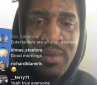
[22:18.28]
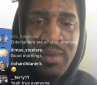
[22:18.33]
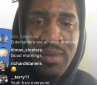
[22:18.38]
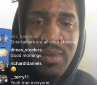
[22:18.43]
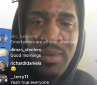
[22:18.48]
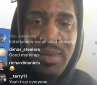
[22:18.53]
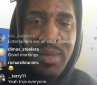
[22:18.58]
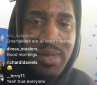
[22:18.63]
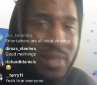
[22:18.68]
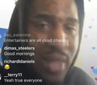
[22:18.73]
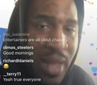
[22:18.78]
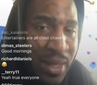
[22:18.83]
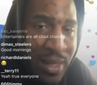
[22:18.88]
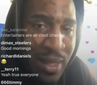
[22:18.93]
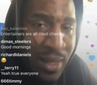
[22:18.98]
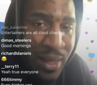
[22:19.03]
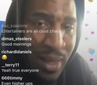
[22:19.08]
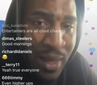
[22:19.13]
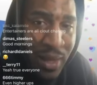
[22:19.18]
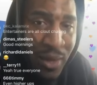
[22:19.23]
That's how
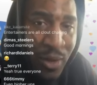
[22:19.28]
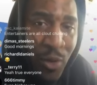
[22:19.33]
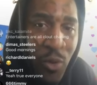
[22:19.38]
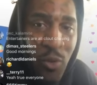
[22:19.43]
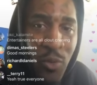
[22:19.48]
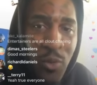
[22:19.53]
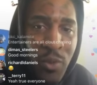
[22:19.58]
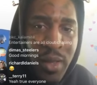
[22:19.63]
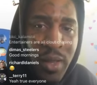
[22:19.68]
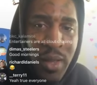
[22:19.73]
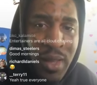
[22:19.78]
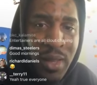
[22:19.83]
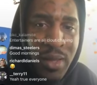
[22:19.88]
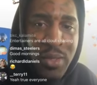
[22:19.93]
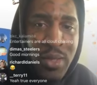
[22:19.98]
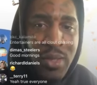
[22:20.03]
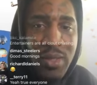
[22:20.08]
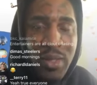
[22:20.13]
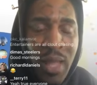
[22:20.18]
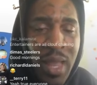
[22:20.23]
you get on.
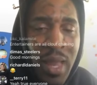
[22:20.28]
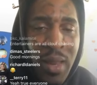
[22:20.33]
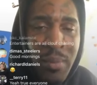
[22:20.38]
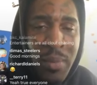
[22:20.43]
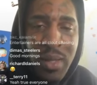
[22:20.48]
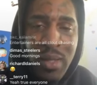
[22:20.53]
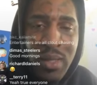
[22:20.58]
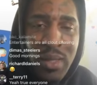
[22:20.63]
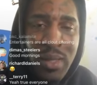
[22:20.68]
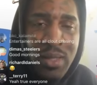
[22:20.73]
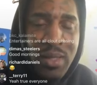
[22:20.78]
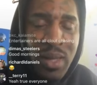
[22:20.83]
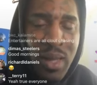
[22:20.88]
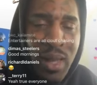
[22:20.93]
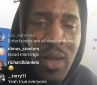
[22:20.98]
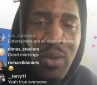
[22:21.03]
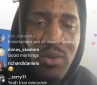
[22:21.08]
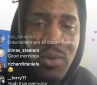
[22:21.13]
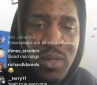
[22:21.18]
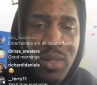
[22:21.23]
Entertainment is
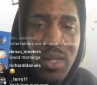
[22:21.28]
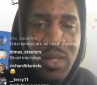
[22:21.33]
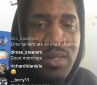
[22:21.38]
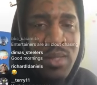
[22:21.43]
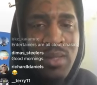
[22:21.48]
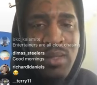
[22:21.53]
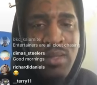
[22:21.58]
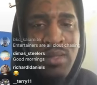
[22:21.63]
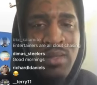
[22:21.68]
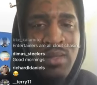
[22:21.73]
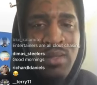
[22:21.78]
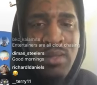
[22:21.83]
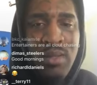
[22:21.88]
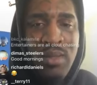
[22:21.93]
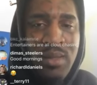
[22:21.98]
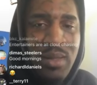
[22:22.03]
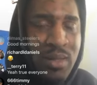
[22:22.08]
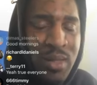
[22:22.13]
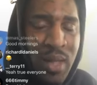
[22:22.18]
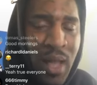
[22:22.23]
clout chasing.
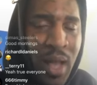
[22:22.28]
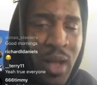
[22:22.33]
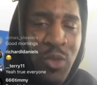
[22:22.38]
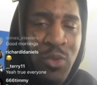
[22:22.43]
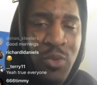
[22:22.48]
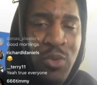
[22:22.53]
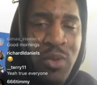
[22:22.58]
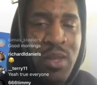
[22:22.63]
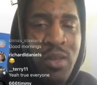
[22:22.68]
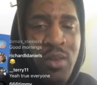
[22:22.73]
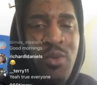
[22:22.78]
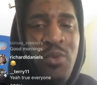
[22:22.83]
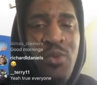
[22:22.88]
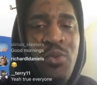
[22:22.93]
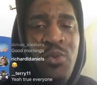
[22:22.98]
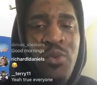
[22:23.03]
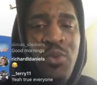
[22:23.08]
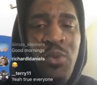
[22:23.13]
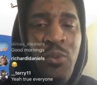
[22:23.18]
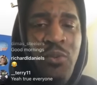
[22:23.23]
That's how you get
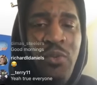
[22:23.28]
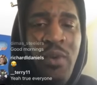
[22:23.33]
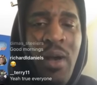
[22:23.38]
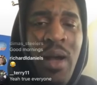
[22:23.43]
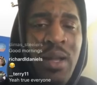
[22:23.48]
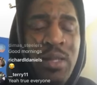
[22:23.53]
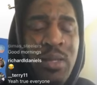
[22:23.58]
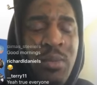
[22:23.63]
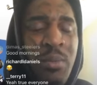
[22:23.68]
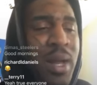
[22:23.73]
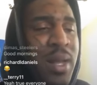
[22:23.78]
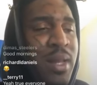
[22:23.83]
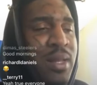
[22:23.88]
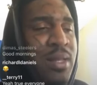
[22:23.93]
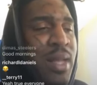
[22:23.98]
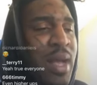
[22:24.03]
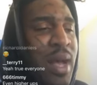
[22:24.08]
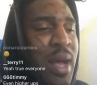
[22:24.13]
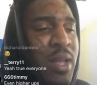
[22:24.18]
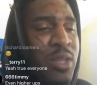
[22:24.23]
on. You find somebody that's
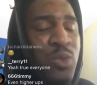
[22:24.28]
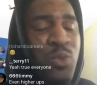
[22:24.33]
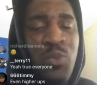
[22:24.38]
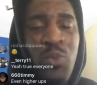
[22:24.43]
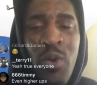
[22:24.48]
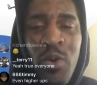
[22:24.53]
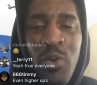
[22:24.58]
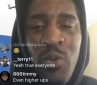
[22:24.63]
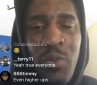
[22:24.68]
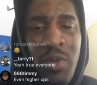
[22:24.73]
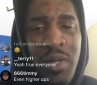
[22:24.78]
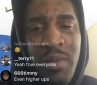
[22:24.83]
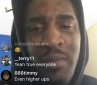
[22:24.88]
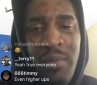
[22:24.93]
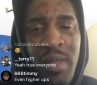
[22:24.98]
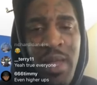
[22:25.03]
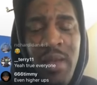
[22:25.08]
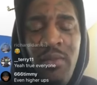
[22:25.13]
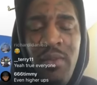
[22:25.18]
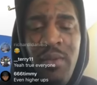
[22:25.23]
hot, you work with them.
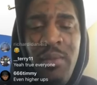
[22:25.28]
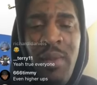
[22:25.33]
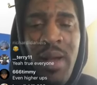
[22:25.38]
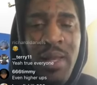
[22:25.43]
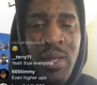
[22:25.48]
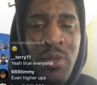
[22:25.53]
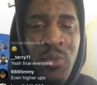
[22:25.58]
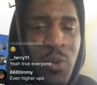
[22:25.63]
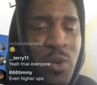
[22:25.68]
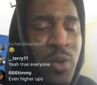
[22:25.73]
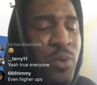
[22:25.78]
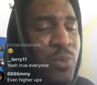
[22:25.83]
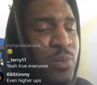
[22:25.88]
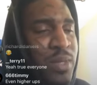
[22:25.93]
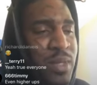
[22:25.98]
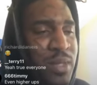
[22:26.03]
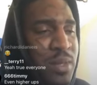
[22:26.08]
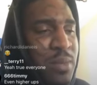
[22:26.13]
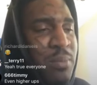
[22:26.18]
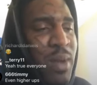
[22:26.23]
Everybody work with
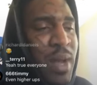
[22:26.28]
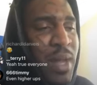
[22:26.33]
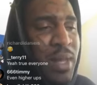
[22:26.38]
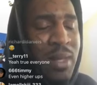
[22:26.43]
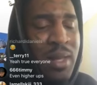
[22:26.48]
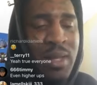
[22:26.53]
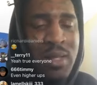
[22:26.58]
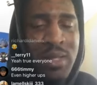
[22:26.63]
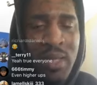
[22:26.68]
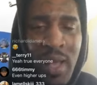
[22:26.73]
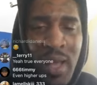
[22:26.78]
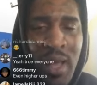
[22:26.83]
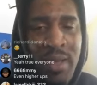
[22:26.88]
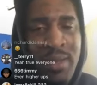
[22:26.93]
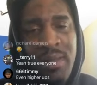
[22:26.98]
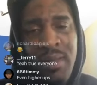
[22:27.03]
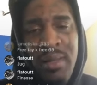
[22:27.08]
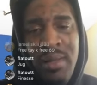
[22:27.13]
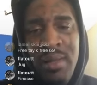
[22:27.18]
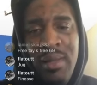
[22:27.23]
somebody that's hot.
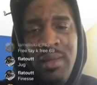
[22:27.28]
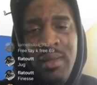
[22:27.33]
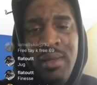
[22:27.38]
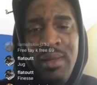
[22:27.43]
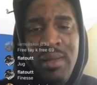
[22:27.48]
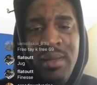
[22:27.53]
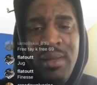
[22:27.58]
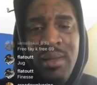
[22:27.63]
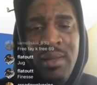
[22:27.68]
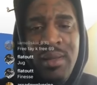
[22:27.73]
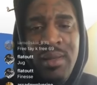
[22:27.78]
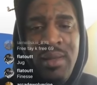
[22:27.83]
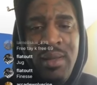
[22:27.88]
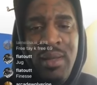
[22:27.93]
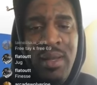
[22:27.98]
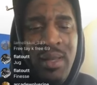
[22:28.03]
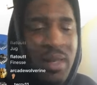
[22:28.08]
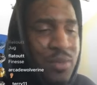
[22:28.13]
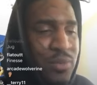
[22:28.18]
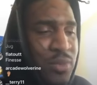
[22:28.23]

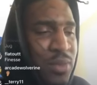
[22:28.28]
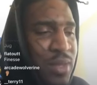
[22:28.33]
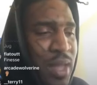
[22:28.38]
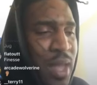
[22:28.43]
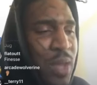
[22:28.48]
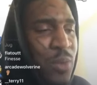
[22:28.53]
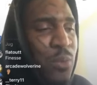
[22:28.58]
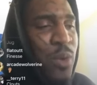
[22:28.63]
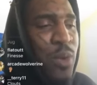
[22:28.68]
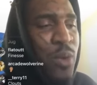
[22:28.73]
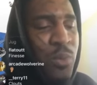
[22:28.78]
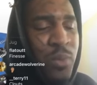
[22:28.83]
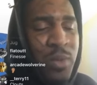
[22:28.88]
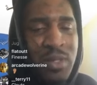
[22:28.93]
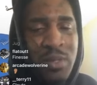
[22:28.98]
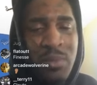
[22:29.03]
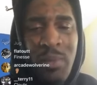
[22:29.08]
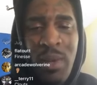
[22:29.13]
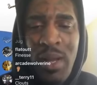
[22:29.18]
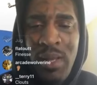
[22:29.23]
And if you can't work with
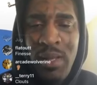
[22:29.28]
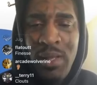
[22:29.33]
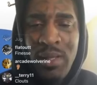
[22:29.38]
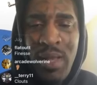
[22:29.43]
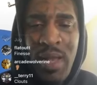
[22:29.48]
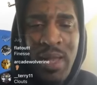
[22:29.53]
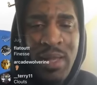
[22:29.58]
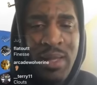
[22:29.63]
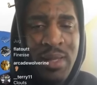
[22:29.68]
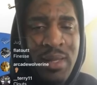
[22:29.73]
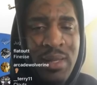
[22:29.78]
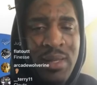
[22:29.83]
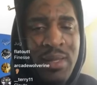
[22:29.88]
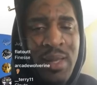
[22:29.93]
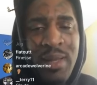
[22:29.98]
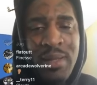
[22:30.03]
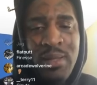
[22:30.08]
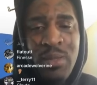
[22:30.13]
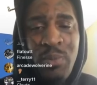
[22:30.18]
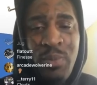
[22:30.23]
somebody that's hot, you need to
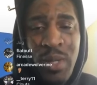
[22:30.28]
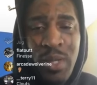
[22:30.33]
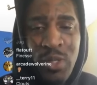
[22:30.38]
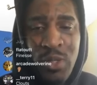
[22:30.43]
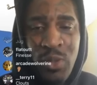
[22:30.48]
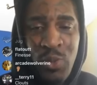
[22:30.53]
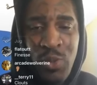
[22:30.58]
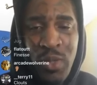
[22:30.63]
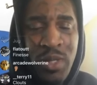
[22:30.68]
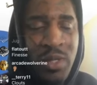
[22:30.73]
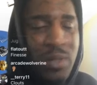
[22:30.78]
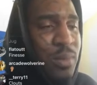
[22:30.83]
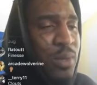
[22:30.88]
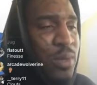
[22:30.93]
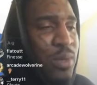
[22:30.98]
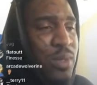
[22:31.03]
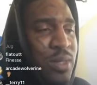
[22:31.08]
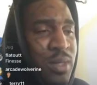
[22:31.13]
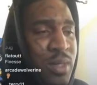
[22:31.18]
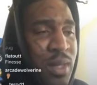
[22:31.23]
take some pictures with them
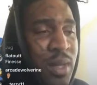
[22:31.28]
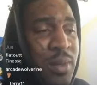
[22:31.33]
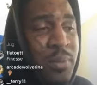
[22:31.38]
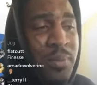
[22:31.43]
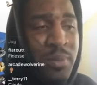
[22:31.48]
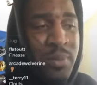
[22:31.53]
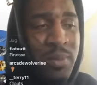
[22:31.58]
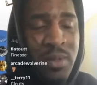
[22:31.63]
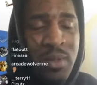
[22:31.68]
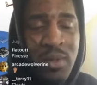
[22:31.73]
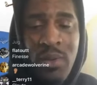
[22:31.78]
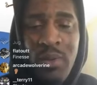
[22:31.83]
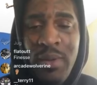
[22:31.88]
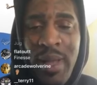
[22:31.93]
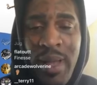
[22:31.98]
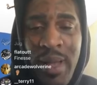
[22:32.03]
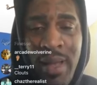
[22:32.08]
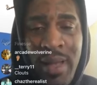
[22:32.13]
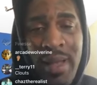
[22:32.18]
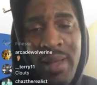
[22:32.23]
or something. Oh
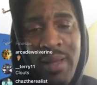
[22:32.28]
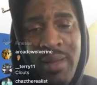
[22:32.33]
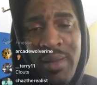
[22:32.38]
God.